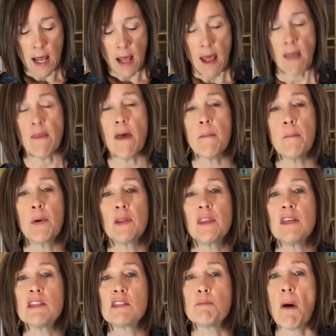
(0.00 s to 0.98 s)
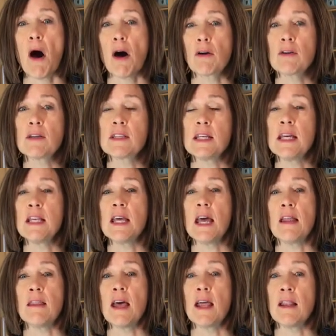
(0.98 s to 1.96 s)
and then put these bottles in
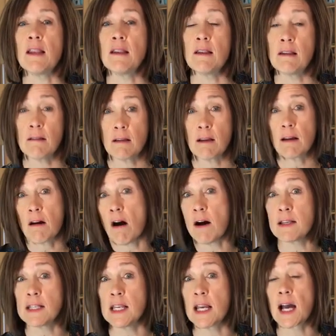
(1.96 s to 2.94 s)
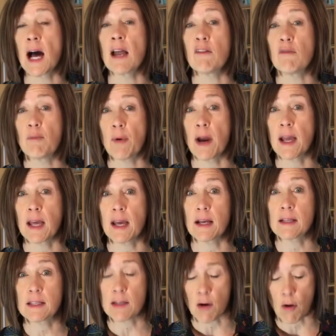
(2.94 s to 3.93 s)
and then cause any kind of breaking.
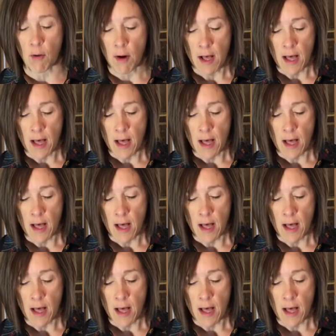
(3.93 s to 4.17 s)
So